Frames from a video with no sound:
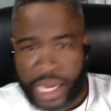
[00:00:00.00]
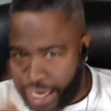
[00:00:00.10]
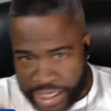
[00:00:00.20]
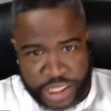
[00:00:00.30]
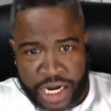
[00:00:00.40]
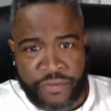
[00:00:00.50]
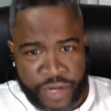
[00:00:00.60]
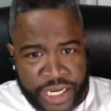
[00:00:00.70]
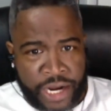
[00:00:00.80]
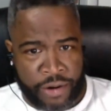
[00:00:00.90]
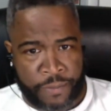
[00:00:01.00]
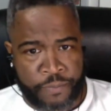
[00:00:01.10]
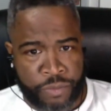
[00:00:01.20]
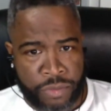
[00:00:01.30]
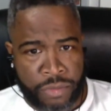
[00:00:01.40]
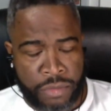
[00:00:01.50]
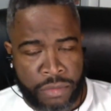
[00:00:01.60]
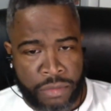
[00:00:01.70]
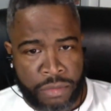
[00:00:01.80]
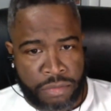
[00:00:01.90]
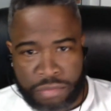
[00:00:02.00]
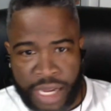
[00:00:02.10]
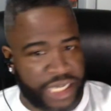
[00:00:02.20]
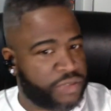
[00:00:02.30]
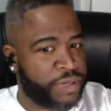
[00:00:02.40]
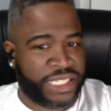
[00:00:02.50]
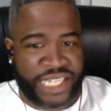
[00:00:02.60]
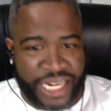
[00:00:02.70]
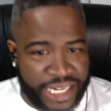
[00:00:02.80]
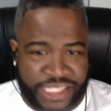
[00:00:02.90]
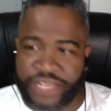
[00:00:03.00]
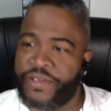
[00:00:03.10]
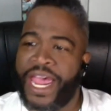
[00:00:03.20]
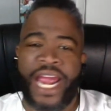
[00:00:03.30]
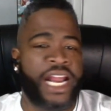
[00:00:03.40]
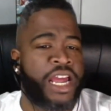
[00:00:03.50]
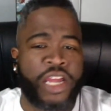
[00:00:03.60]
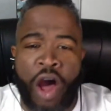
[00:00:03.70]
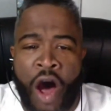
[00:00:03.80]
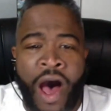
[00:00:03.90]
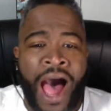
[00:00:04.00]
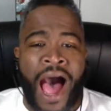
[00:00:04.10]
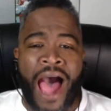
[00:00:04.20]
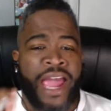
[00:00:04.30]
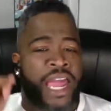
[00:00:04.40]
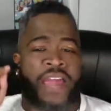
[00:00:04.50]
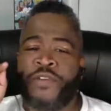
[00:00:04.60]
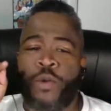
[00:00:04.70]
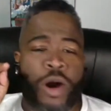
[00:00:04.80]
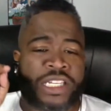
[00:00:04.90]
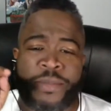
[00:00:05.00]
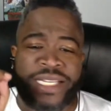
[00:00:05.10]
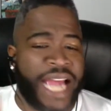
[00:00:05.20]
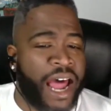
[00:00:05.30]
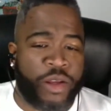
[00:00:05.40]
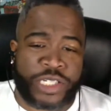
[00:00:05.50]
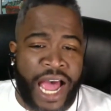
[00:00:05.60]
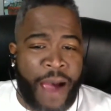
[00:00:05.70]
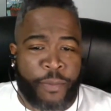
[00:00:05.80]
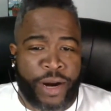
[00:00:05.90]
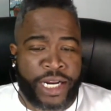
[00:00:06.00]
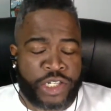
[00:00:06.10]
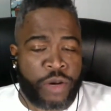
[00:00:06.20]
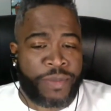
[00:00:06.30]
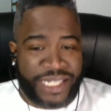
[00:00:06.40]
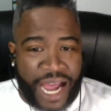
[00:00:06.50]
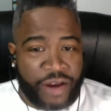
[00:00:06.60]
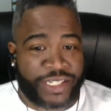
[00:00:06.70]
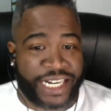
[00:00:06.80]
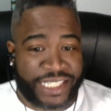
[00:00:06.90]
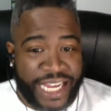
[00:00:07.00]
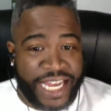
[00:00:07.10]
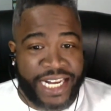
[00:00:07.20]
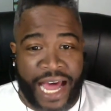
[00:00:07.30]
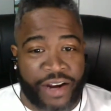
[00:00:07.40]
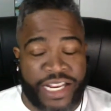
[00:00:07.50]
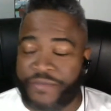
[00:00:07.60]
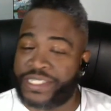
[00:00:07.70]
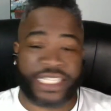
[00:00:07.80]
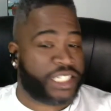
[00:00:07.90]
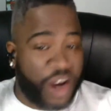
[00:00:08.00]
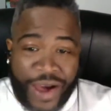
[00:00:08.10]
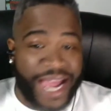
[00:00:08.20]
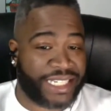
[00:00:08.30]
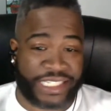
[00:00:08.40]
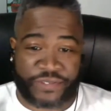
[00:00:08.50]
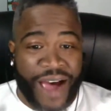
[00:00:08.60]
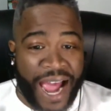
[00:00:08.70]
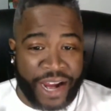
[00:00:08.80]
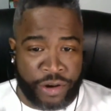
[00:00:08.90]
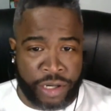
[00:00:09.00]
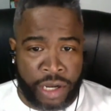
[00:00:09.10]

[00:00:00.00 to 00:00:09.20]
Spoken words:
each and every year. That's ridiculous. If any of y'all, if you worked at McDonald's and operated your McDonald's at a $10 deficit, your ass is fired,